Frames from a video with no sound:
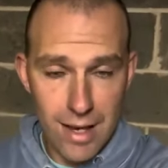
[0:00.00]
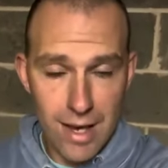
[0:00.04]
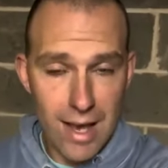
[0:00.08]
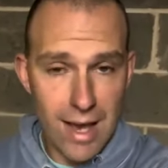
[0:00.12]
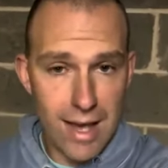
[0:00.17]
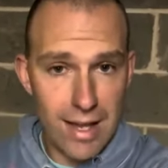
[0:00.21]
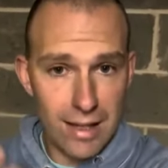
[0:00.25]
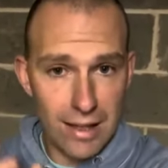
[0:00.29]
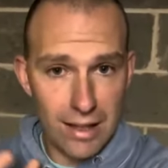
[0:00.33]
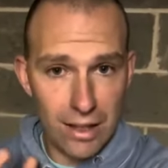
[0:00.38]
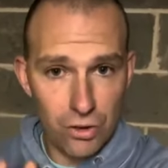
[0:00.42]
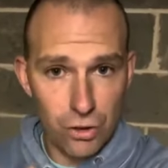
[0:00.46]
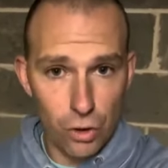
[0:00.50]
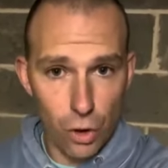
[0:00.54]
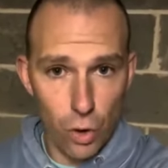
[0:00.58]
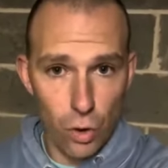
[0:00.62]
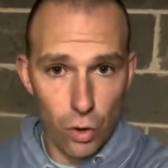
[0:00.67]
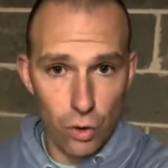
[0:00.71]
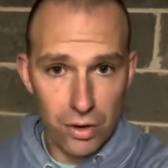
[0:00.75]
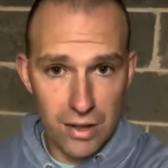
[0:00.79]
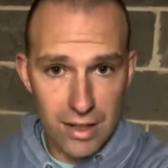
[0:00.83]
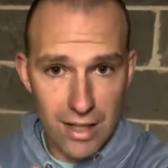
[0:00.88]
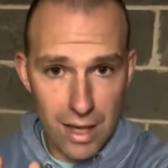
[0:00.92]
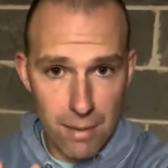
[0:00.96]
And it is
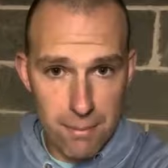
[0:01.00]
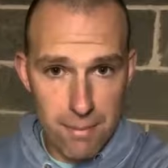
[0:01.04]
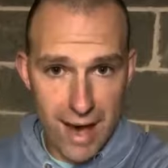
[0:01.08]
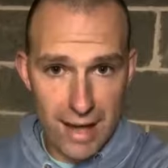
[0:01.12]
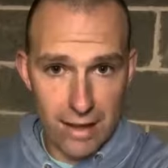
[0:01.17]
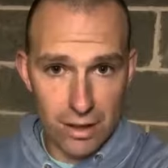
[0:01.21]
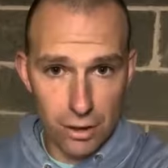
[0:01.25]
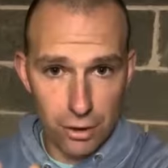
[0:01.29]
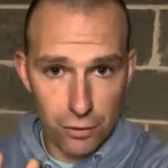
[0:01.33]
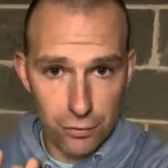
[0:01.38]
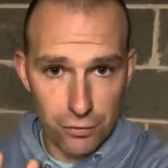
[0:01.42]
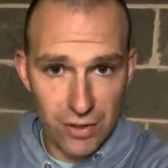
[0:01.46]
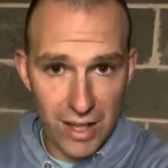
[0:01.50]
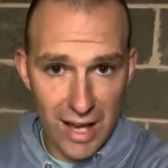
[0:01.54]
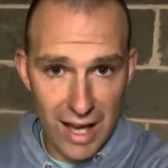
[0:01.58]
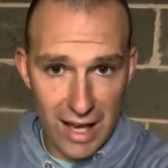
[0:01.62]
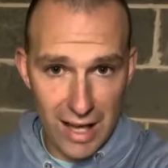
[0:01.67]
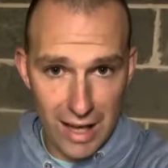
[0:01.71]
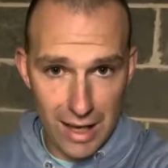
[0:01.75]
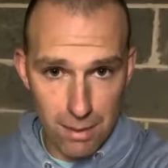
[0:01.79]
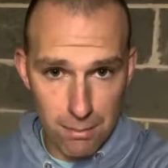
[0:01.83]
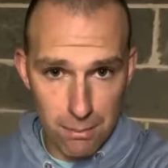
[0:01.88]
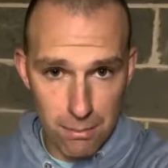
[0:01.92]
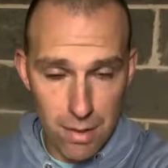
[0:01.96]
only a matter of
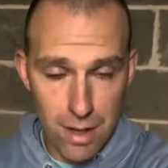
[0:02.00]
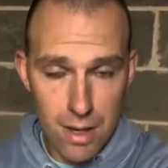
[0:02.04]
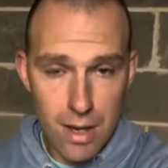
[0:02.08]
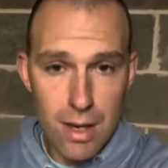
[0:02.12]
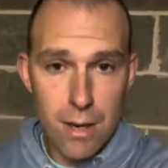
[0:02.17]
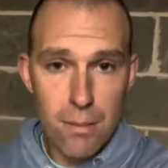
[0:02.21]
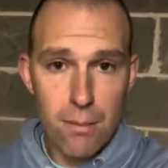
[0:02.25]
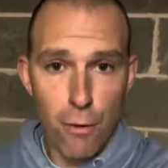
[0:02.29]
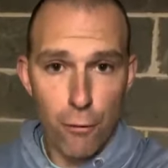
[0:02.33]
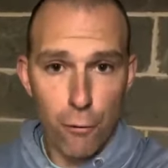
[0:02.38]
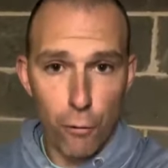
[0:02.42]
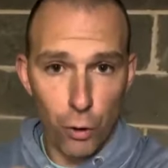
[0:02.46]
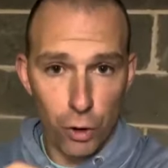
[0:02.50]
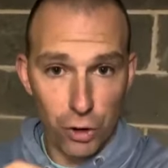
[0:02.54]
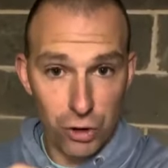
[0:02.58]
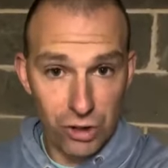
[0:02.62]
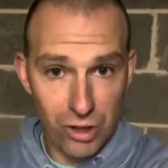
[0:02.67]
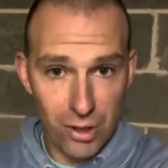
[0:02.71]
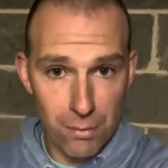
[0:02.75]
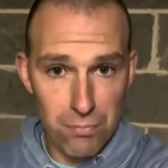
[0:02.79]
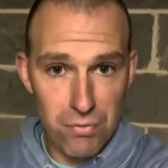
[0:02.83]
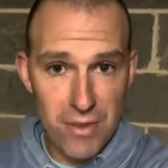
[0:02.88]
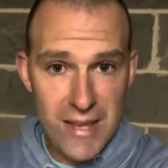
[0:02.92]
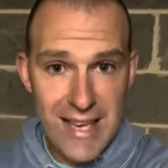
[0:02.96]
time before
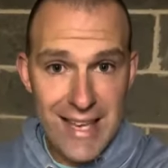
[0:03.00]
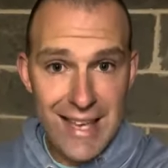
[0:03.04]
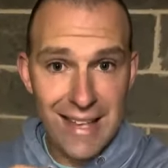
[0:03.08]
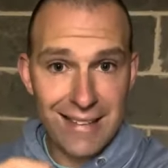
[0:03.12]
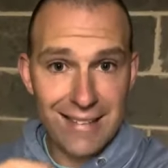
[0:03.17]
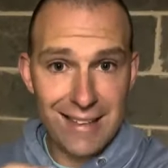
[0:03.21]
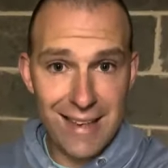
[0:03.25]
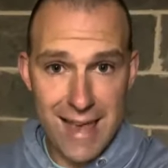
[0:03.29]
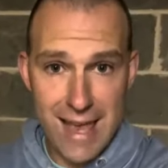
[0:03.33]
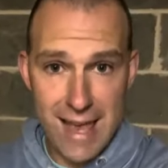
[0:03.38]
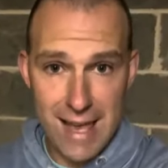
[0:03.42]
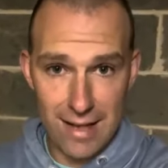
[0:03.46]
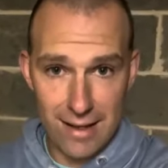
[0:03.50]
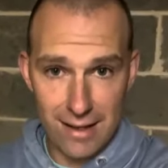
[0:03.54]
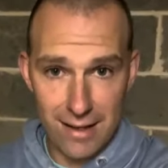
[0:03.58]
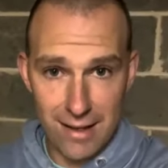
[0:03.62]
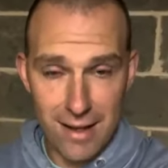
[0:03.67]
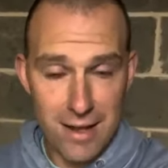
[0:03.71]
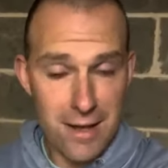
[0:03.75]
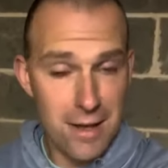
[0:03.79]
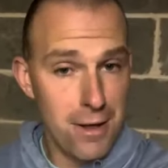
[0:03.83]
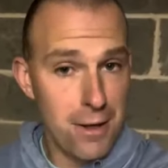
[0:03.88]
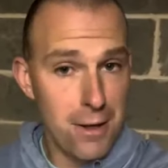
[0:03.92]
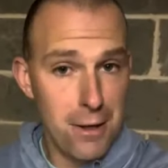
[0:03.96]
something gets hit
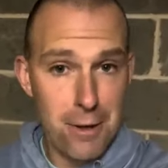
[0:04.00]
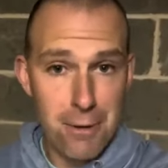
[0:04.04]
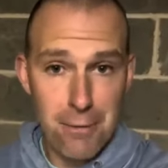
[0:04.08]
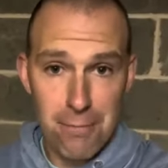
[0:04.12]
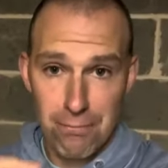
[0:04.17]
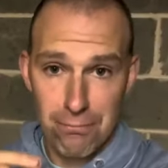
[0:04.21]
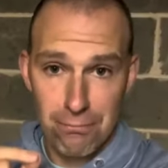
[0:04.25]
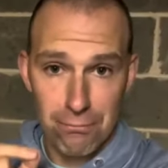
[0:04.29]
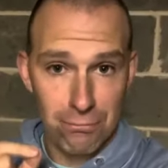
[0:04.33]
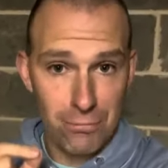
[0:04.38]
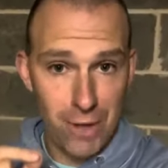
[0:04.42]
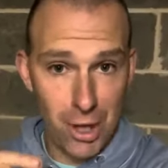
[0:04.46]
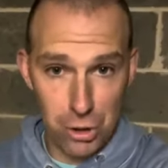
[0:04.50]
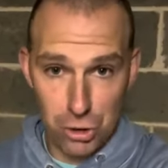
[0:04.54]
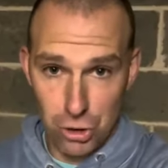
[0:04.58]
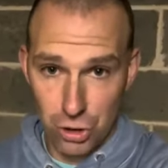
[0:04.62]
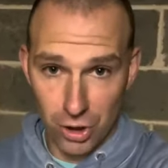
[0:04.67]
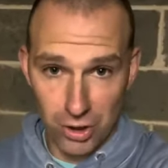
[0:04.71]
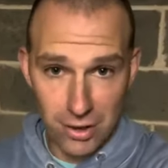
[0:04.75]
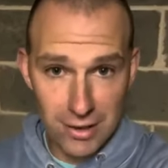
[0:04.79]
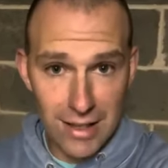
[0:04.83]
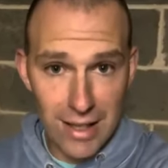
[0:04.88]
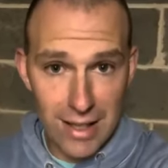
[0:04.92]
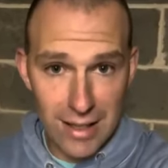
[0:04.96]
that
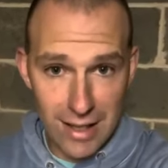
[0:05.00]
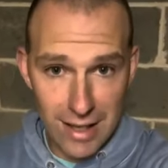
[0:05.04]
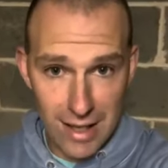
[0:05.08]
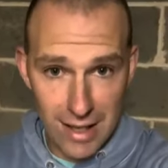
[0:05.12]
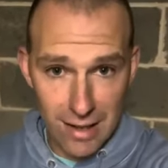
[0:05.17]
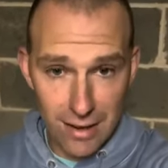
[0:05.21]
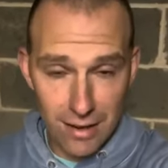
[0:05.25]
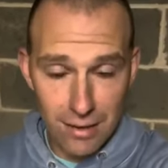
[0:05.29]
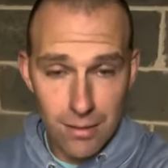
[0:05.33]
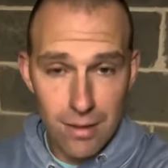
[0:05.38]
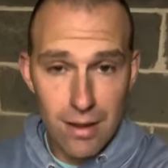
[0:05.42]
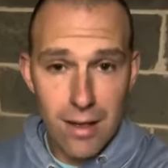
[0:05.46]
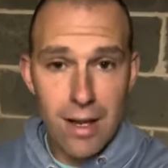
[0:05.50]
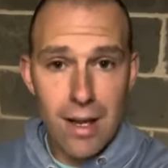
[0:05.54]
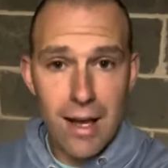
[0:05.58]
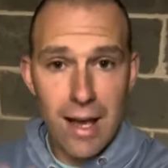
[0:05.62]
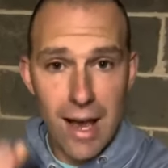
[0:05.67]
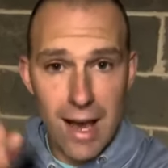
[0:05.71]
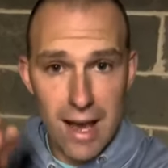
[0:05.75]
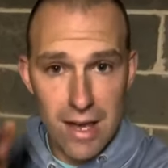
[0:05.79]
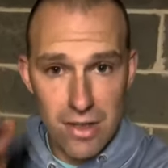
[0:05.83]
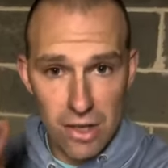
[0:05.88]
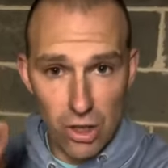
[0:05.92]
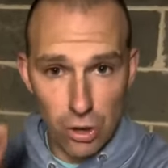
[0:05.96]
shouldn't get hit,
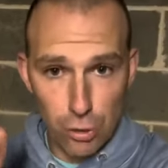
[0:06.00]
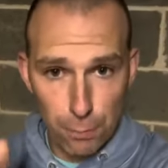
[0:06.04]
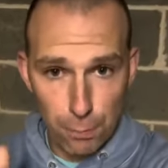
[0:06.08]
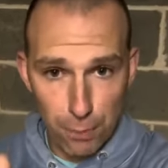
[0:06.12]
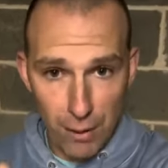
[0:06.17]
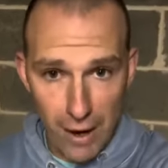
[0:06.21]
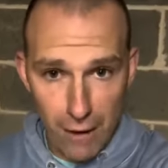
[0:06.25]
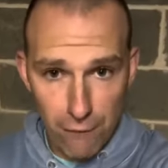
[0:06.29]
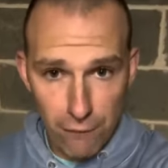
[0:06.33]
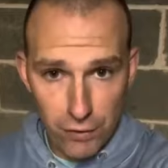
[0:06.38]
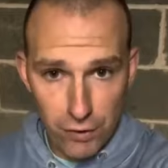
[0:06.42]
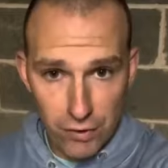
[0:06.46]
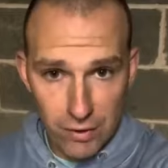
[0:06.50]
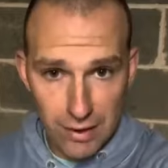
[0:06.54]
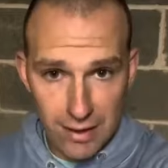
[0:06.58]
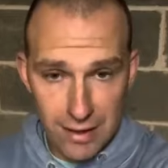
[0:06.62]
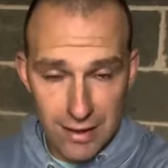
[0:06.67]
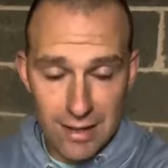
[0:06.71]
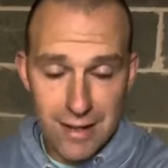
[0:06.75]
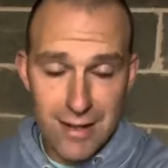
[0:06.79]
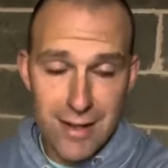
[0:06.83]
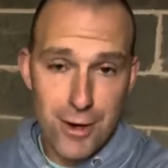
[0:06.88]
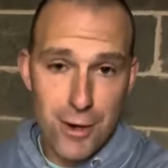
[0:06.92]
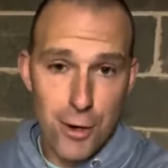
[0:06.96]
and this
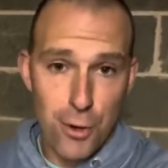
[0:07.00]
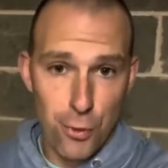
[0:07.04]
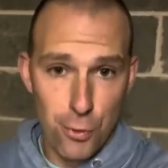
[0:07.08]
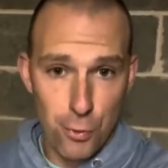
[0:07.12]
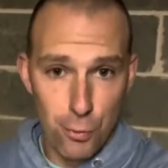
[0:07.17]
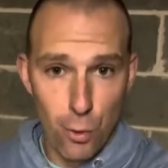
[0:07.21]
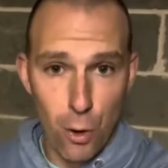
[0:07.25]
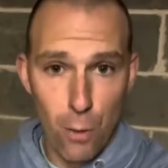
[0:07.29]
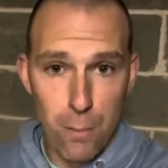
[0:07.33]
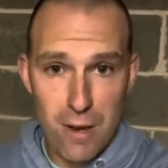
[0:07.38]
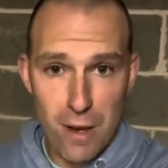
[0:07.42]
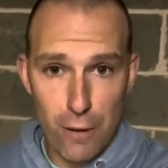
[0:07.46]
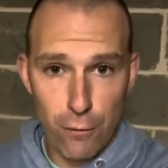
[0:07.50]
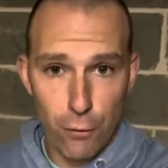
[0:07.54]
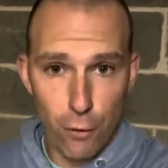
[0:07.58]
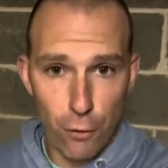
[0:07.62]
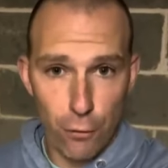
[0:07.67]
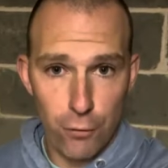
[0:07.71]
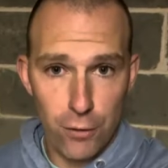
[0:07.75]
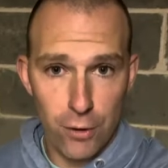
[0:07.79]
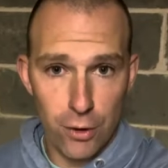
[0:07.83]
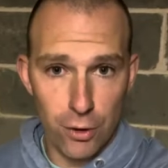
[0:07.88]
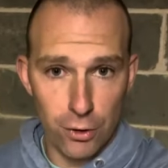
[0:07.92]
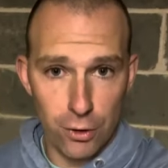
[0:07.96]
prophecy will be
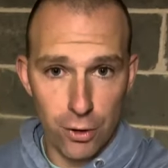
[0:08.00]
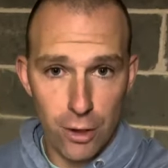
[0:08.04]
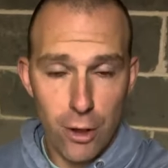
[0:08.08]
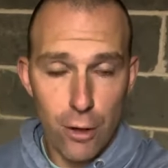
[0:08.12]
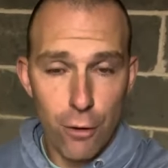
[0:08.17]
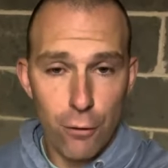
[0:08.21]
fulfilled.